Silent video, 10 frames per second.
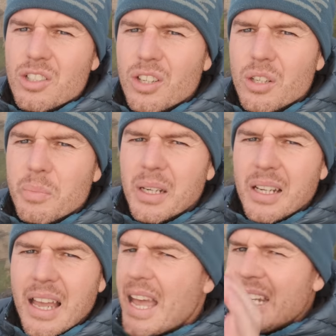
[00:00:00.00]
tube,
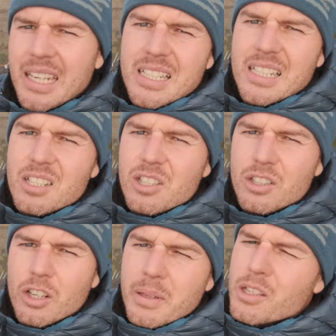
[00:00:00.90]
any extension
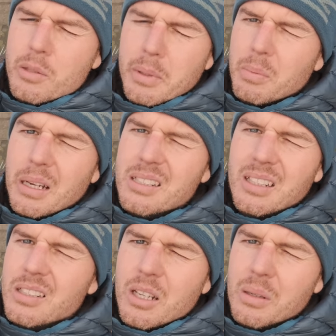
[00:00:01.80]
tube, they're just a bit of
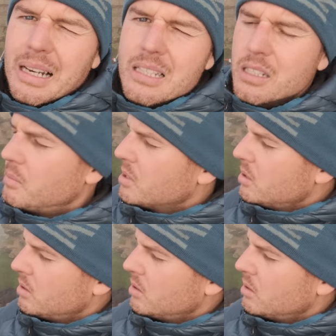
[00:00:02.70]
plastic, there's no glass in them at all,